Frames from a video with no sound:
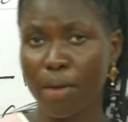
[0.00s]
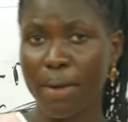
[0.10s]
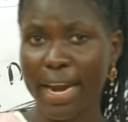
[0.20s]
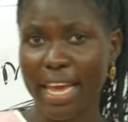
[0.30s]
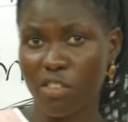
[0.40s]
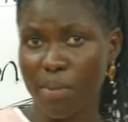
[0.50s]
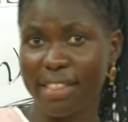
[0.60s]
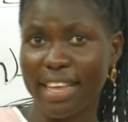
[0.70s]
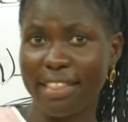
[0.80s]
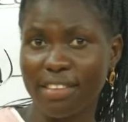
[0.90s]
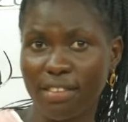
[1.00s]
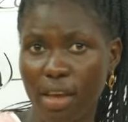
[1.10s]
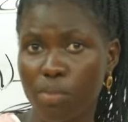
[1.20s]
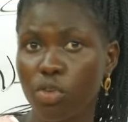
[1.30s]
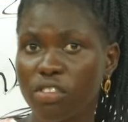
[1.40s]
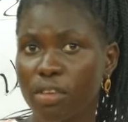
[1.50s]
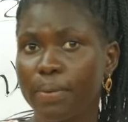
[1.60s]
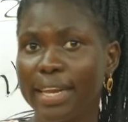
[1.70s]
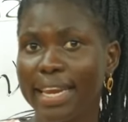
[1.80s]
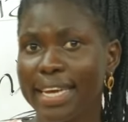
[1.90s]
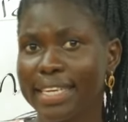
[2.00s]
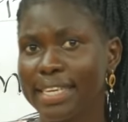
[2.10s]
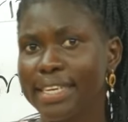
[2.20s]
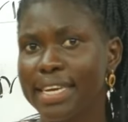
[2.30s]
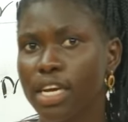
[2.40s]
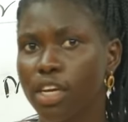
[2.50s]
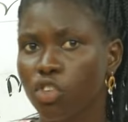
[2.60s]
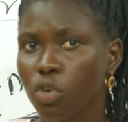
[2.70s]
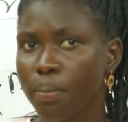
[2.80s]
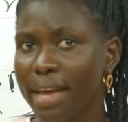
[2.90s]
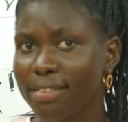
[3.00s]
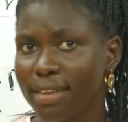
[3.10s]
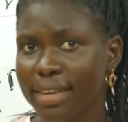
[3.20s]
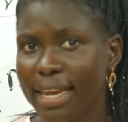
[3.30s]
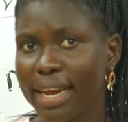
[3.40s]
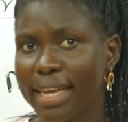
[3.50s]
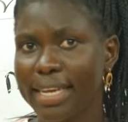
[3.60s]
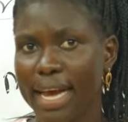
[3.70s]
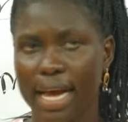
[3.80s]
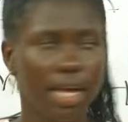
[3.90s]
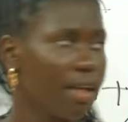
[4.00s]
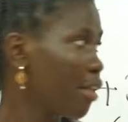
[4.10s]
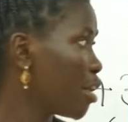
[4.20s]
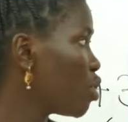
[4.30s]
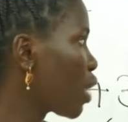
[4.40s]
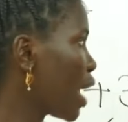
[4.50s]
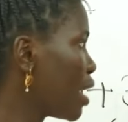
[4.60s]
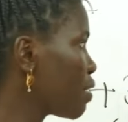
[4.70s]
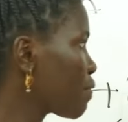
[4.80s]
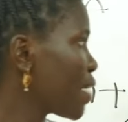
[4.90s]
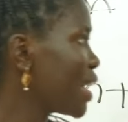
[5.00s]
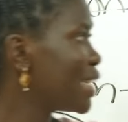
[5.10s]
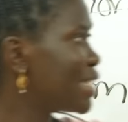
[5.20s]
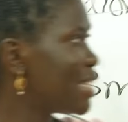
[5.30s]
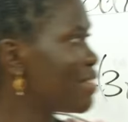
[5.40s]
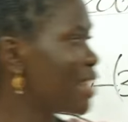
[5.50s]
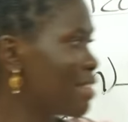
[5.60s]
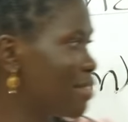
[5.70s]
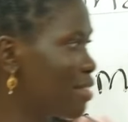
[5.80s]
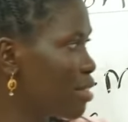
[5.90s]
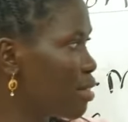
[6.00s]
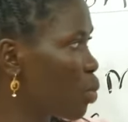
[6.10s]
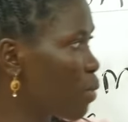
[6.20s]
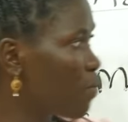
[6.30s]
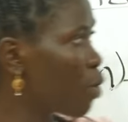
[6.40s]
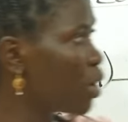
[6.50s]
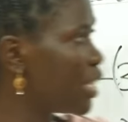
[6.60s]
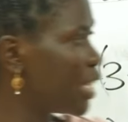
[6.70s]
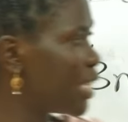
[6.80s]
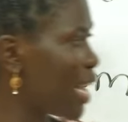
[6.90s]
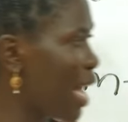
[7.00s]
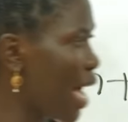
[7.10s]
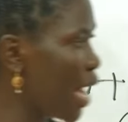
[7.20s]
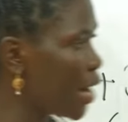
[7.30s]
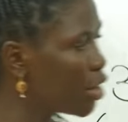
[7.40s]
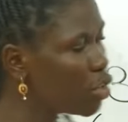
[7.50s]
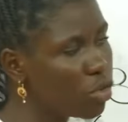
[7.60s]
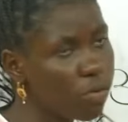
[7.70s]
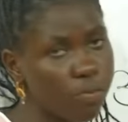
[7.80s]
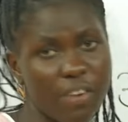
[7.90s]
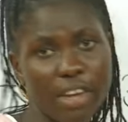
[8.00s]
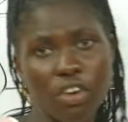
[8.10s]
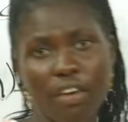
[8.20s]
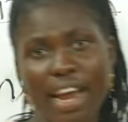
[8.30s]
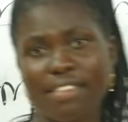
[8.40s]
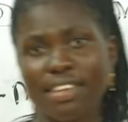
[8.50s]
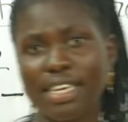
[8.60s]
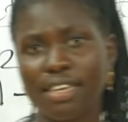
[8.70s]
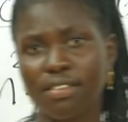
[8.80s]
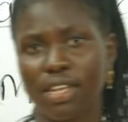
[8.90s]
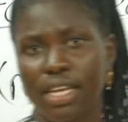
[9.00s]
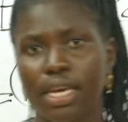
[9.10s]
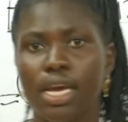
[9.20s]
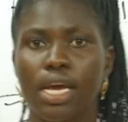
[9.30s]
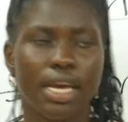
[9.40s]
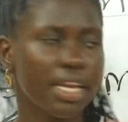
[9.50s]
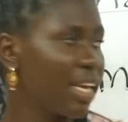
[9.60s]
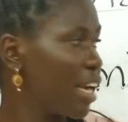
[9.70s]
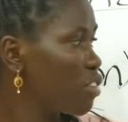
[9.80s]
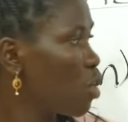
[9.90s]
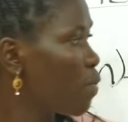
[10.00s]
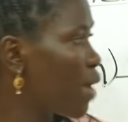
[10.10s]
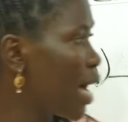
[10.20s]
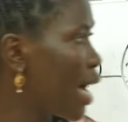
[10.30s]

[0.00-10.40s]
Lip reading: brackets, but they're the same, you simply let it to be a certain letter. Then you can find it easy as we've got it here, and you factorize it easily. In case of